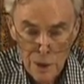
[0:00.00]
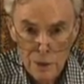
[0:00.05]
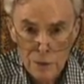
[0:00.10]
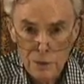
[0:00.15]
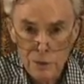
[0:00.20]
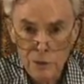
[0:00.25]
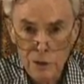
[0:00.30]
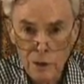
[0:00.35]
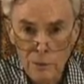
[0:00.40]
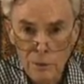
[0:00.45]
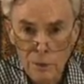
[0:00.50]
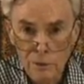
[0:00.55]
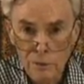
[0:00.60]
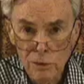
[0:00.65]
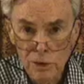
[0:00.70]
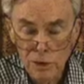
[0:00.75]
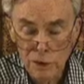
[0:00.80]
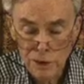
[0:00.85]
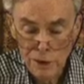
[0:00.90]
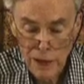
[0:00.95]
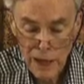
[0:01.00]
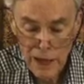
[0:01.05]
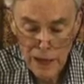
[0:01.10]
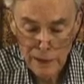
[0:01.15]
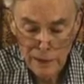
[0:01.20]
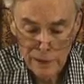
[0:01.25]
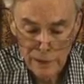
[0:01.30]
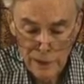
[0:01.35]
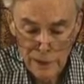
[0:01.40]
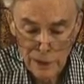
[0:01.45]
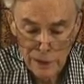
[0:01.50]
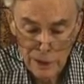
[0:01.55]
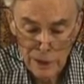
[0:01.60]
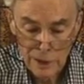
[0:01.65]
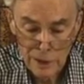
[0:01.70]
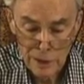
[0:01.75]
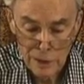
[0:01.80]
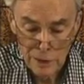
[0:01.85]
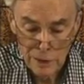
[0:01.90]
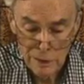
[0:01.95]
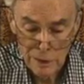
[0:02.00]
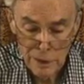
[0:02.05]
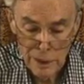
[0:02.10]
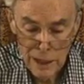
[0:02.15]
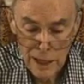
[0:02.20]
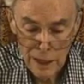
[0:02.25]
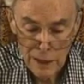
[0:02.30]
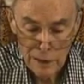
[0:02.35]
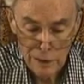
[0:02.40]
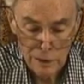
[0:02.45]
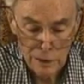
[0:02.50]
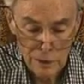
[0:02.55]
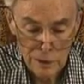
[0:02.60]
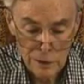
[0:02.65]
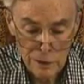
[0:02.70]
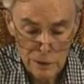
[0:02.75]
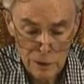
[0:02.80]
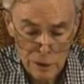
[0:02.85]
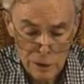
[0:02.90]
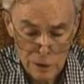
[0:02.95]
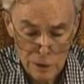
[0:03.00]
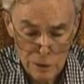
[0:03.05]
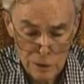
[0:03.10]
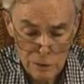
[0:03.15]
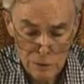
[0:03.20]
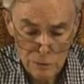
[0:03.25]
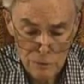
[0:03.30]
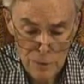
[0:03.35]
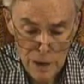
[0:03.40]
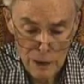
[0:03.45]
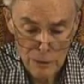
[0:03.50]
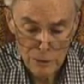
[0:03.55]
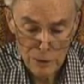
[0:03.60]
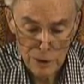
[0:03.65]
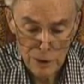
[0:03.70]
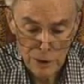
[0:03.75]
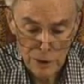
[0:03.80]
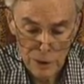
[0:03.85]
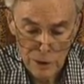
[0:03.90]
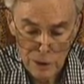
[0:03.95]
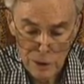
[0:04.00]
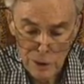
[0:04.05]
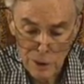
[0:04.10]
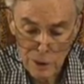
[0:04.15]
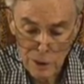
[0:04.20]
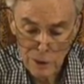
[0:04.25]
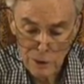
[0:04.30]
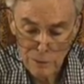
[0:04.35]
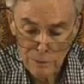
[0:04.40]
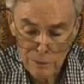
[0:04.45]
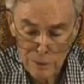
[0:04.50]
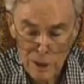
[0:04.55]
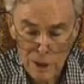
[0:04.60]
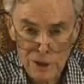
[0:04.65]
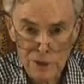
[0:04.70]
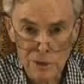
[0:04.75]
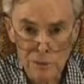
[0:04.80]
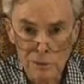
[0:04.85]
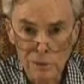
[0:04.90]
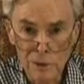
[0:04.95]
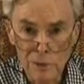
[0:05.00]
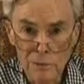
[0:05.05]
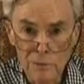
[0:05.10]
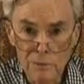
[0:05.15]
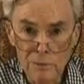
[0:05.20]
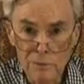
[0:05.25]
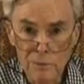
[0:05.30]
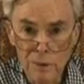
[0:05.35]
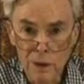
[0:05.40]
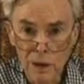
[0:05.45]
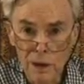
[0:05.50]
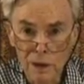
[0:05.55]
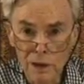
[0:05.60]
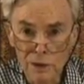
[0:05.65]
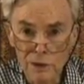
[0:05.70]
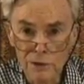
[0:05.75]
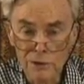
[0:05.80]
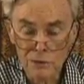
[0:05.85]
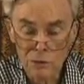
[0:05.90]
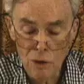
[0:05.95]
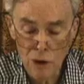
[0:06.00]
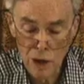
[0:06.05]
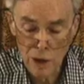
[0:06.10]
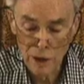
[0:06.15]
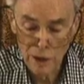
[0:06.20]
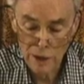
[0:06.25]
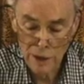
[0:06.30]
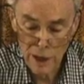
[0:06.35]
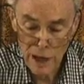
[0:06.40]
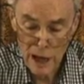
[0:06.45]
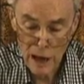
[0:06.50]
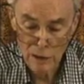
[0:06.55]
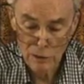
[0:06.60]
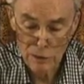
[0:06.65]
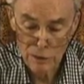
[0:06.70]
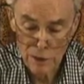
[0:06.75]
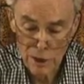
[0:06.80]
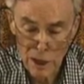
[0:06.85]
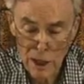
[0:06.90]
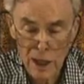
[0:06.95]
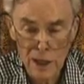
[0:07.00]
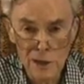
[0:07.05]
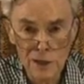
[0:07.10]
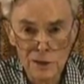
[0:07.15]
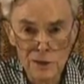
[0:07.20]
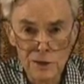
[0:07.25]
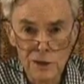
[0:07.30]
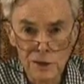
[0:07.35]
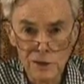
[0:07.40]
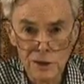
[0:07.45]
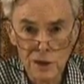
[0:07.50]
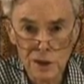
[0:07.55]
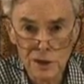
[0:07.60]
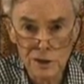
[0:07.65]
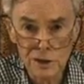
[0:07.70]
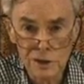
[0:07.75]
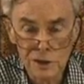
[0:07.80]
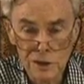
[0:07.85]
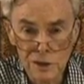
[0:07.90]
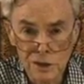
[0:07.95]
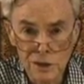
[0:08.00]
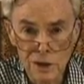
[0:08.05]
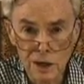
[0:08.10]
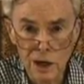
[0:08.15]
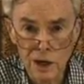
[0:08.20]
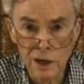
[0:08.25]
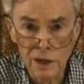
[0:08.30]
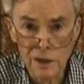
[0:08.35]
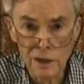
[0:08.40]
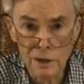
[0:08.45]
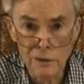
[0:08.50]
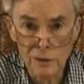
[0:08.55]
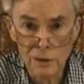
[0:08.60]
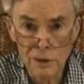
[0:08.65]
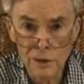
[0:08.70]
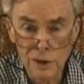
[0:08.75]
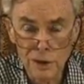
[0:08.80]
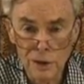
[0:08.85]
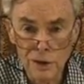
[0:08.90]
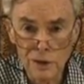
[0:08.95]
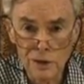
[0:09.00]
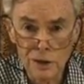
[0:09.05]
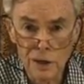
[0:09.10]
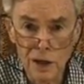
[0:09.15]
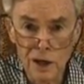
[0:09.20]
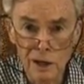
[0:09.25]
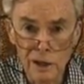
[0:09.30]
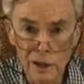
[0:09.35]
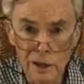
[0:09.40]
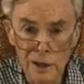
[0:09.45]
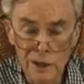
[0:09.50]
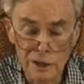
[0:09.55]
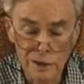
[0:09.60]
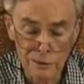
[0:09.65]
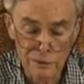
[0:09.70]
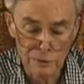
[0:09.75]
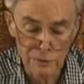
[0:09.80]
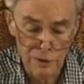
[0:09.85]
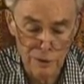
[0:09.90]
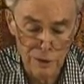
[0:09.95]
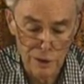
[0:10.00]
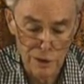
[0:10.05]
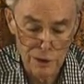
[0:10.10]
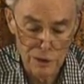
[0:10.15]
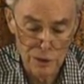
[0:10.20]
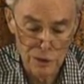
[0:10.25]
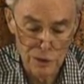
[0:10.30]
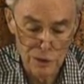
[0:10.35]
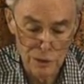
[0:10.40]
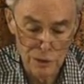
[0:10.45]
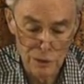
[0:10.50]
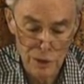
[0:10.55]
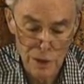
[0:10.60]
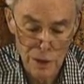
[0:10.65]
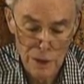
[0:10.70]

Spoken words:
trouble with haggling and anger mounting and possibly parties walking out. I suggest start with an entirely different issue,